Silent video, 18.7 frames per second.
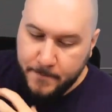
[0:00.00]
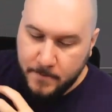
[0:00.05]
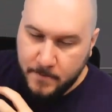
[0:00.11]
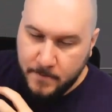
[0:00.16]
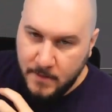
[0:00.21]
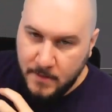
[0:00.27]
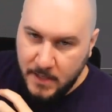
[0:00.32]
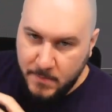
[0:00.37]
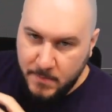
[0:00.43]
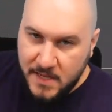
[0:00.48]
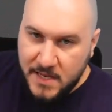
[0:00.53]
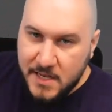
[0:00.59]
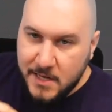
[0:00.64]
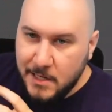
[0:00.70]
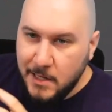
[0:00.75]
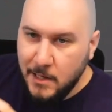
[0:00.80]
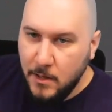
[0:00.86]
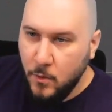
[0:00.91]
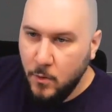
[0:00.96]

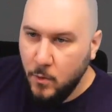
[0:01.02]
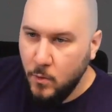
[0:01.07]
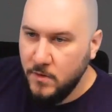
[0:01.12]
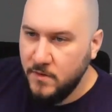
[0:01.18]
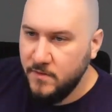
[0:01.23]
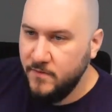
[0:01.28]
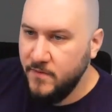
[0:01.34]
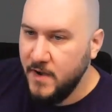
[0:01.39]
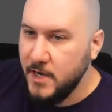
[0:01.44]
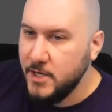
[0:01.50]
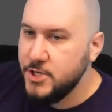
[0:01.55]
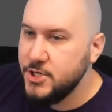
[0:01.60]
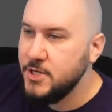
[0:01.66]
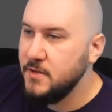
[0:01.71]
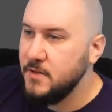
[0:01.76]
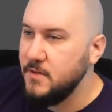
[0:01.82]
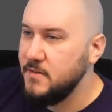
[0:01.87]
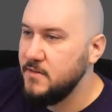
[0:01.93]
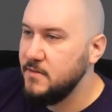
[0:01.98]
immediate load function
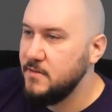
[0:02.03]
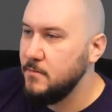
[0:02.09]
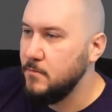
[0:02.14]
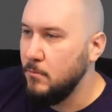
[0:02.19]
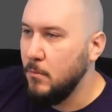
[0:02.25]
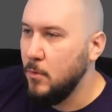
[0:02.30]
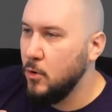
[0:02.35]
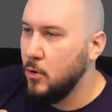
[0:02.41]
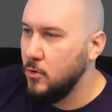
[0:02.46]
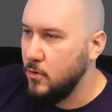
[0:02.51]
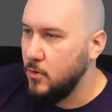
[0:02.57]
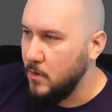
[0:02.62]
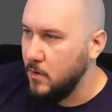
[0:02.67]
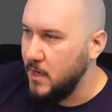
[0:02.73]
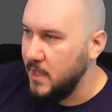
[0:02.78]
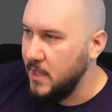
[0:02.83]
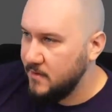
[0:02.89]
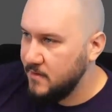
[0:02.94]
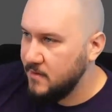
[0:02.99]
is more or
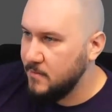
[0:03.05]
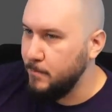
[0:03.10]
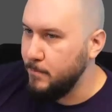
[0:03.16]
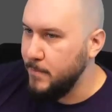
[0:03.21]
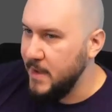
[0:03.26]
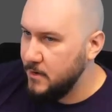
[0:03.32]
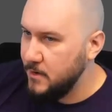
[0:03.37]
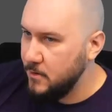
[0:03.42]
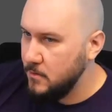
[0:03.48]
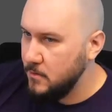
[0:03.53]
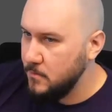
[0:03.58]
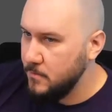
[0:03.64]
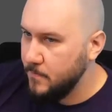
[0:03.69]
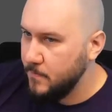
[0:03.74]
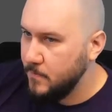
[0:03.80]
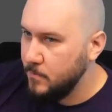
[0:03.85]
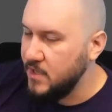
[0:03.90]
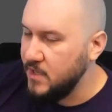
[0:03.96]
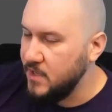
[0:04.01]
less better
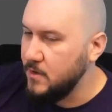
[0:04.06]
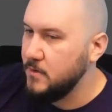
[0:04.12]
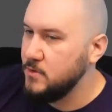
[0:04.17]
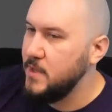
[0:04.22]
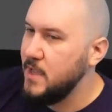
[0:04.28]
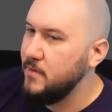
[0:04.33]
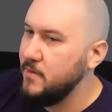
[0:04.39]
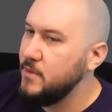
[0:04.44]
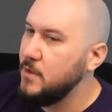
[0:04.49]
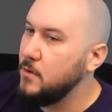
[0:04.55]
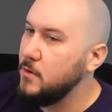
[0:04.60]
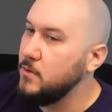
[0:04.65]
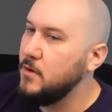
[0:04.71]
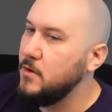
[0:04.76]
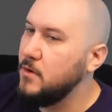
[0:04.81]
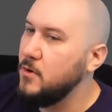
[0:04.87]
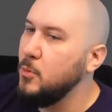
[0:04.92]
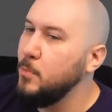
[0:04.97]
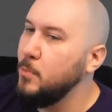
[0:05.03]
because we have now the
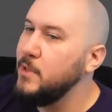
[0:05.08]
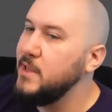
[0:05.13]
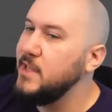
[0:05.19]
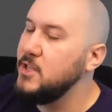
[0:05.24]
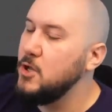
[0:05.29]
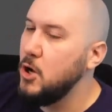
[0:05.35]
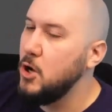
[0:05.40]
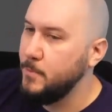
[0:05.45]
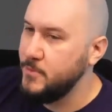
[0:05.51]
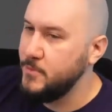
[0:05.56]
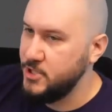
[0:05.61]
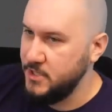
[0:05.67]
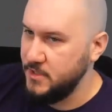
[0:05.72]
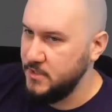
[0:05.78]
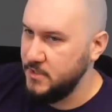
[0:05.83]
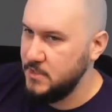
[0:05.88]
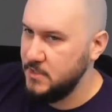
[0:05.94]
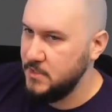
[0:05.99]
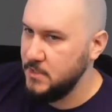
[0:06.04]
complete
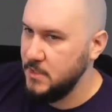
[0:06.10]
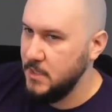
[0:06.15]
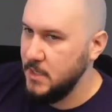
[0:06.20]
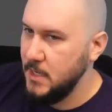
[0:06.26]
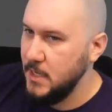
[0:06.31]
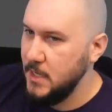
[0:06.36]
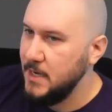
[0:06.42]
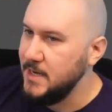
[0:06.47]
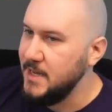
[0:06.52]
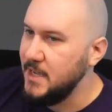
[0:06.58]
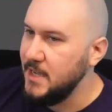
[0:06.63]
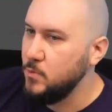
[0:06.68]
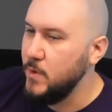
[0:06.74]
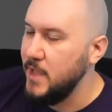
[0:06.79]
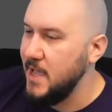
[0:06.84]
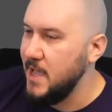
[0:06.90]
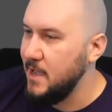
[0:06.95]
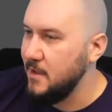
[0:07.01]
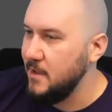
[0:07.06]
options that we
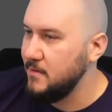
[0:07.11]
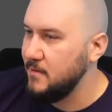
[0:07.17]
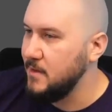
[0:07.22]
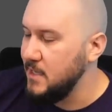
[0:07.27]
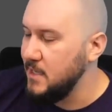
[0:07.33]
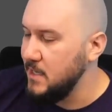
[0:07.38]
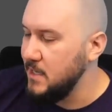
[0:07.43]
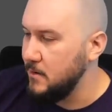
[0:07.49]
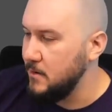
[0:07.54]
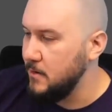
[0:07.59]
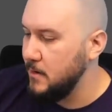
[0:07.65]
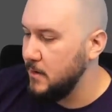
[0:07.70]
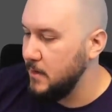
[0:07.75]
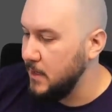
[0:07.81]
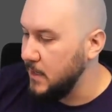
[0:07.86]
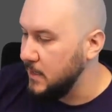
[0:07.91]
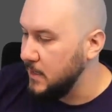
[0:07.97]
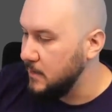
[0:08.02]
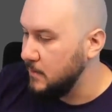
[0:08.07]
had here
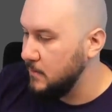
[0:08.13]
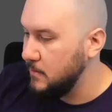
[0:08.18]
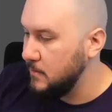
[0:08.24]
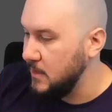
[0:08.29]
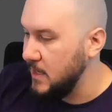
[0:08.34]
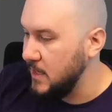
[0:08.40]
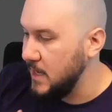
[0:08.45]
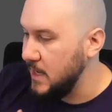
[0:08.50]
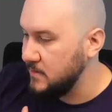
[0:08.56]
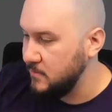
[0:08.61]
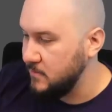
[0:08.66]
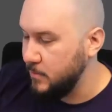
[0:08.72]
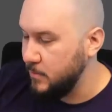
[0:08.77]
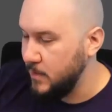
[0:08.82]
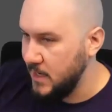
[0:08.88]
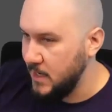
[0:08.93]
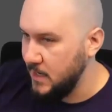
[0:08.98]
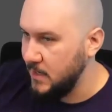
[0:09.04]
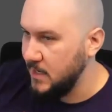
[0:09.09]
in the
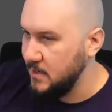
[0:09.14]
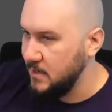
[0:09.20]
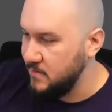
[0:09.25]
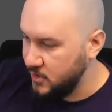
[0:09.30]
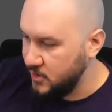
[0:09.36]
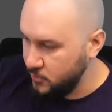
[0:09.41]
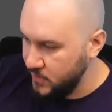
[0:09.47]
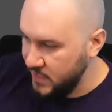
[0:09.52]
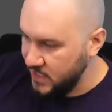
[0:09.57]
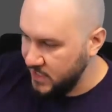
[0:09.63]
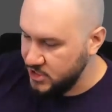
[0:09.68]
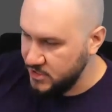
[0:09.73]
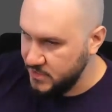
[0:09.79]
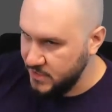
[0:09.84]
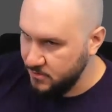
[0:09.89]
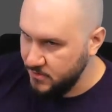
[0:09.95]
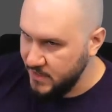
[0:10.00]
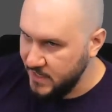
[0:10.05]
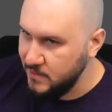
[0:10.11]
exoplan integration
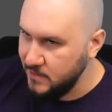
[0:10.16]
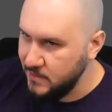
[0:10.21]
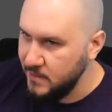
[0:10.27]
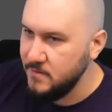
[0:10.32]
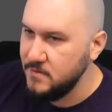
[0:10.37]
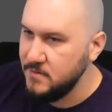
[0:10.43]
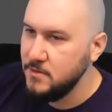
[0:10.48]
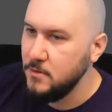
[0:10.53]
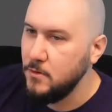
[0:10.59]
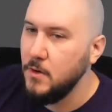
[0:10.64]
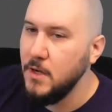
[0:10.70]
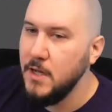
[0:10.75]
directly. So